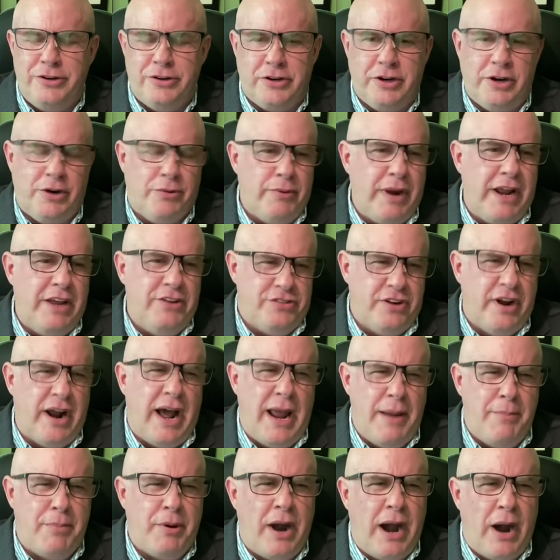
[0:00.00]
going to raise an
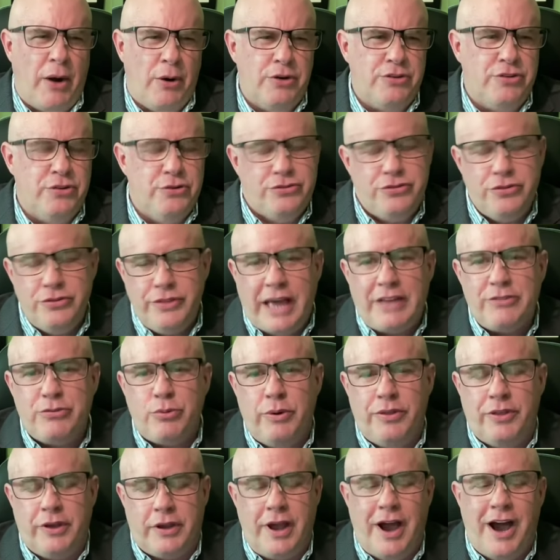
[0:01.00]
eyebrow or two. So that's where
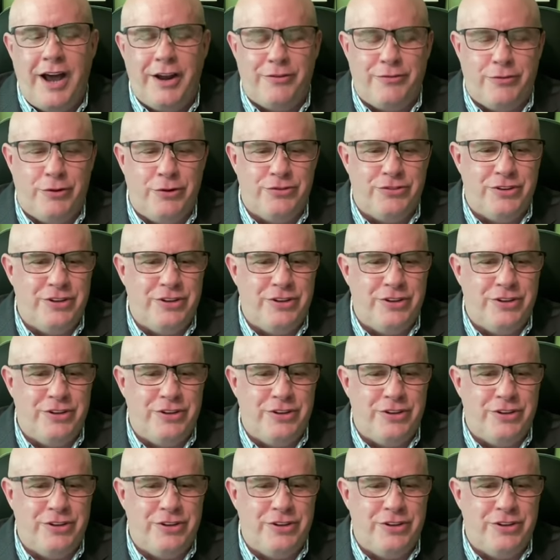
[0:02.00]
the controversy